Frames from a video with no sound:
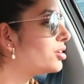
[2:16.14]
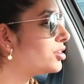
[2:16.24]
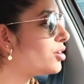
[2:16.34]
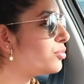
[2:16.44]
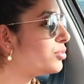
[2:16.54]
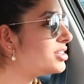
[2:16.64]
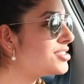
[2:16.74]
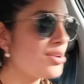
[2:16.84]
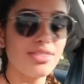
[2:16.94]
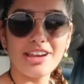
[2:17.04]
you know,
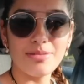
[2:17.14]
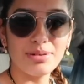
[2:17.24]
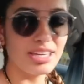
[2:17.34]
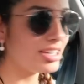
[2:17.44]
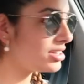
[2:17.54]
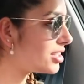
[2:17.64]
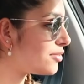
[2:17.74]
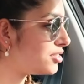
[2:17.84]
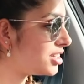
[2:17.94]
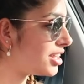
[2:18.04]
retail therapy
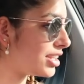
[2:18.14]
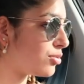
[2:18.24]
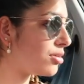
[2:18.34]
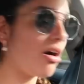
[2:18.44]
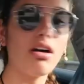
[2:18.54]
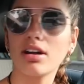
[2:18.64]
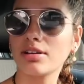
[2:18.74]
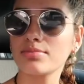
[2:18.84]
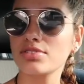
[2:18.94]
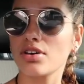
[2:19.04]
never did anyone
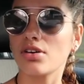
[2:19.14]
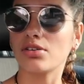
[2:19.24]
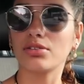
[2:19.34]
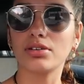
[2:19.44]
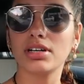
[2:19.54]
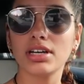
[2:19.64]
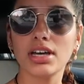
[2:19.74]
harm. So